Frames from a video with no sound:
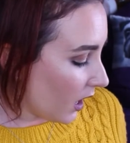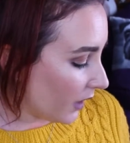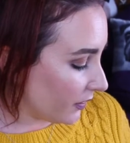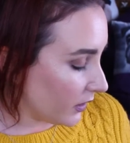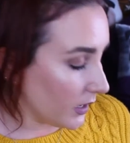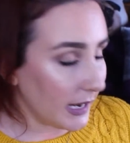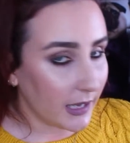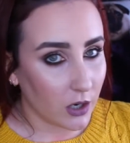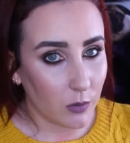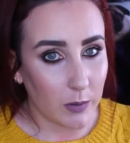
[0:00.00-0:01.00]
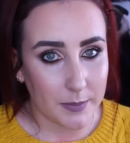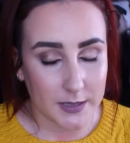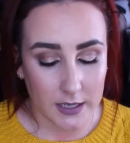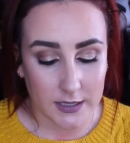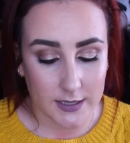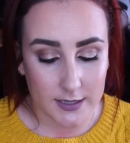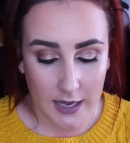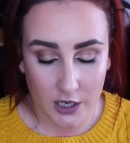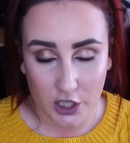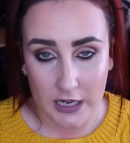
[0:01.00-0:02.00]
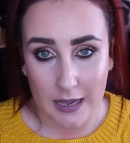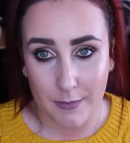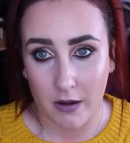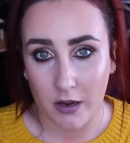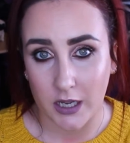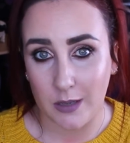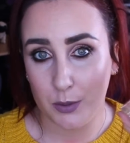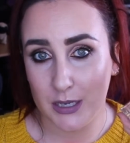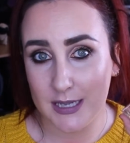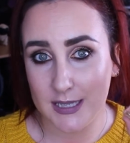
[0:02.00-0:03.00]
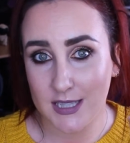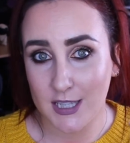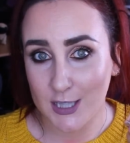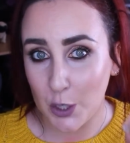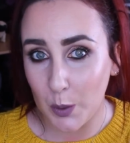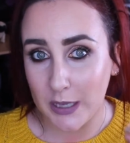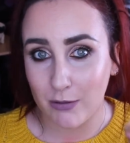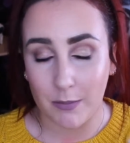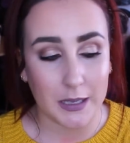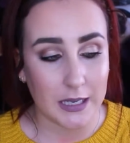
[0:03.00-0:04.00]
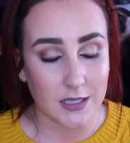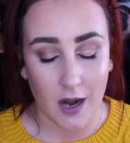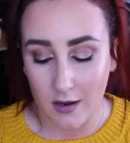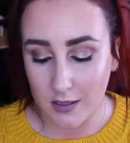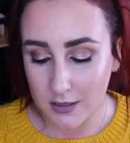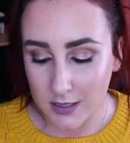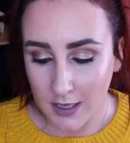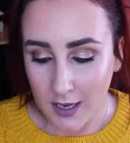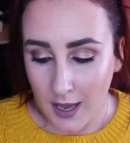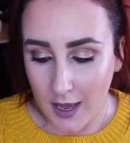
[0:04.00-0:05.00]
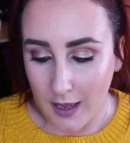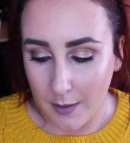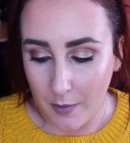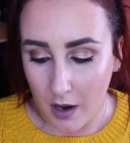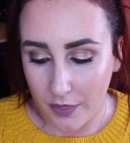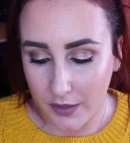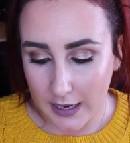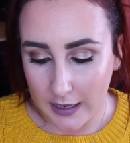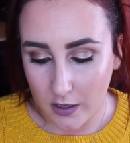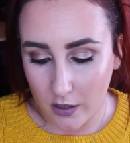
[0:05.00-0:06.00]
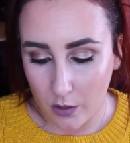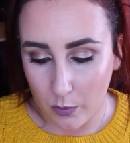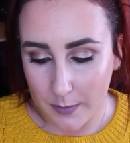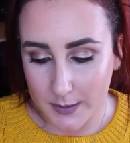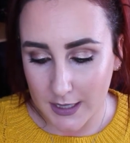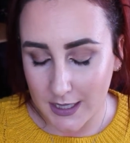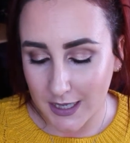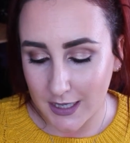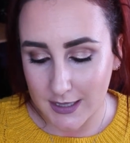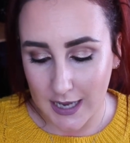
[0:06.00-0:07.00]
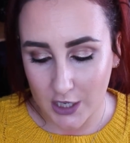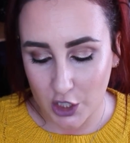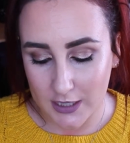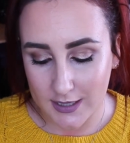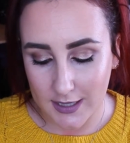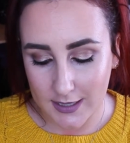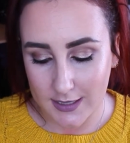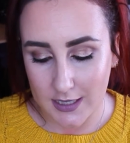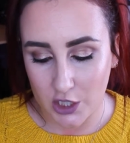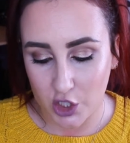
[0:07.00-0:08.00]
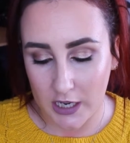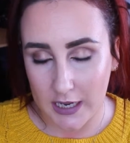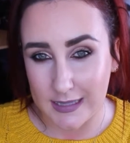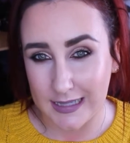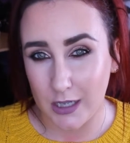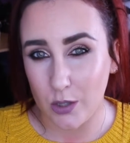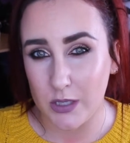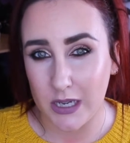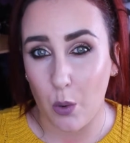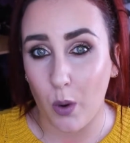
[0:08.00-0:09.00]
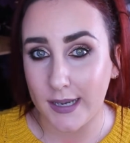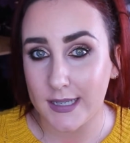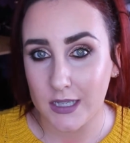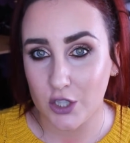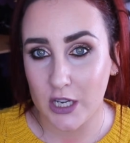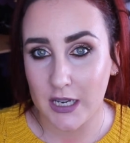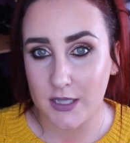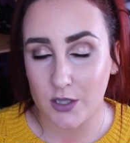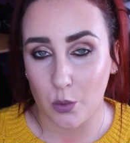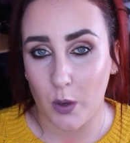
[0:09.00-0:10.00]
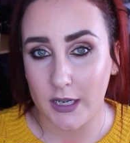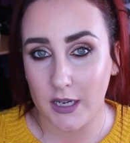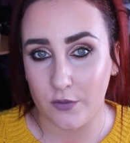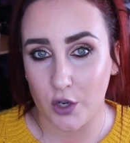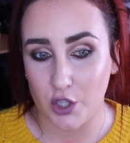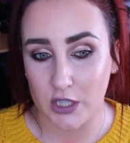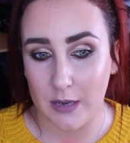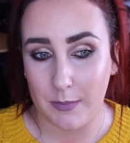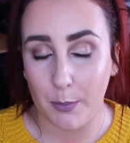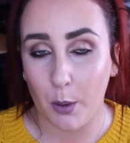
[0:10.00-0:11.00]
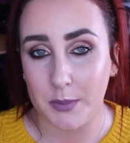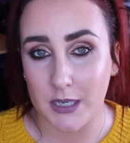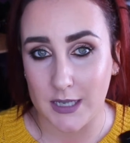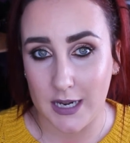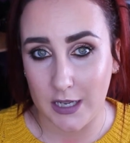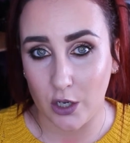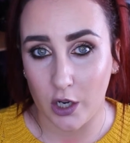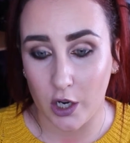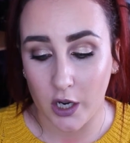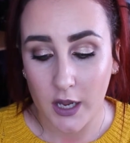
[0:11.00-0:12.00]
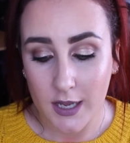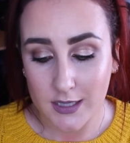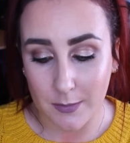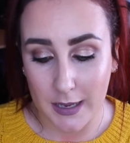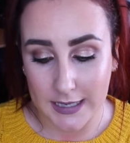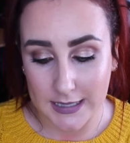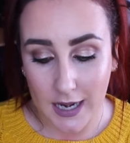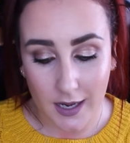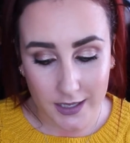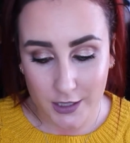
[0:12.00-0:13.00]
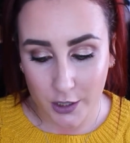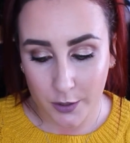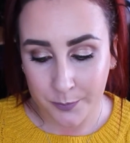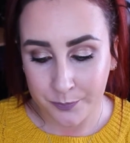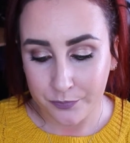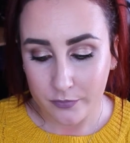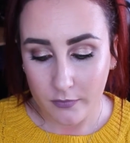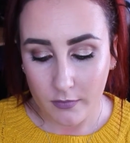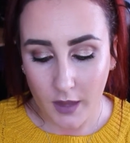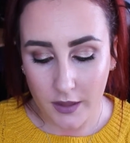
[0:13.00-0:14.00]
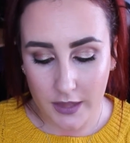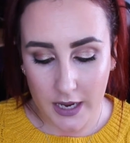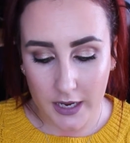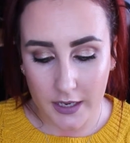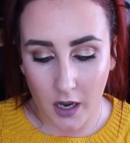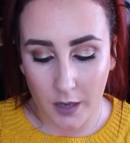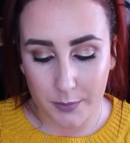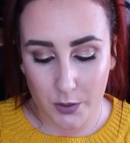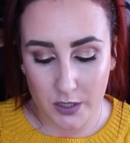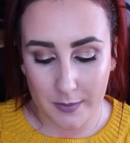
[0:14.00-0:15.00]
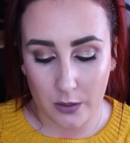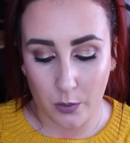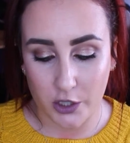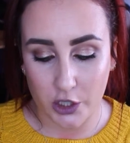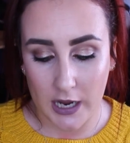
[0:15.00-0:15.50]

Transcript: on the LA Girl website. This is actually American, but is slowly creeping into Ireland. On the LA Girl website, I think it's actually 16 shades, including a whitening shade, so the whitening version can be pumped into any colour to make it lighter. Then on Beauty Bay, which